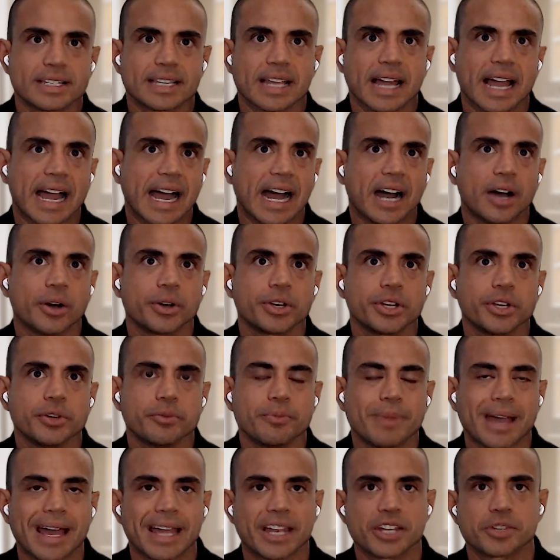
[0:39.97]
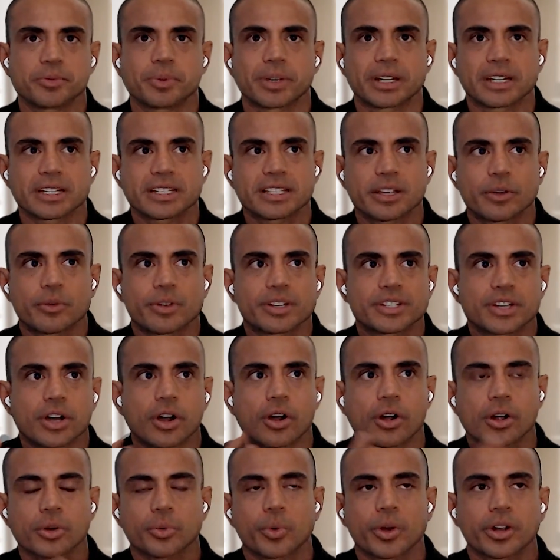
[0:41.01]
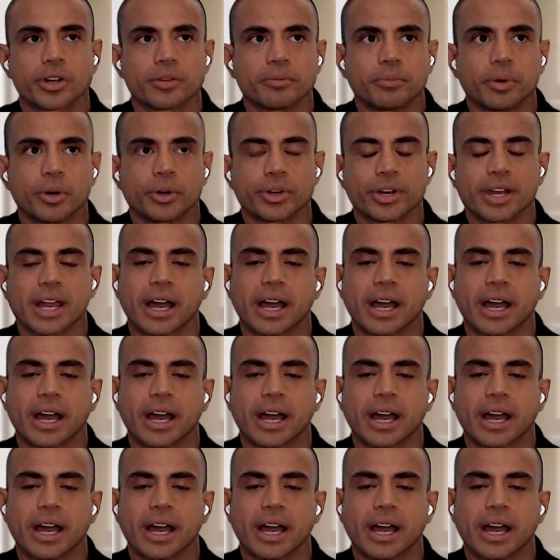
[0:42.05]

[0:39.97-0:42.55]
how do you manage, because there is a hardware component,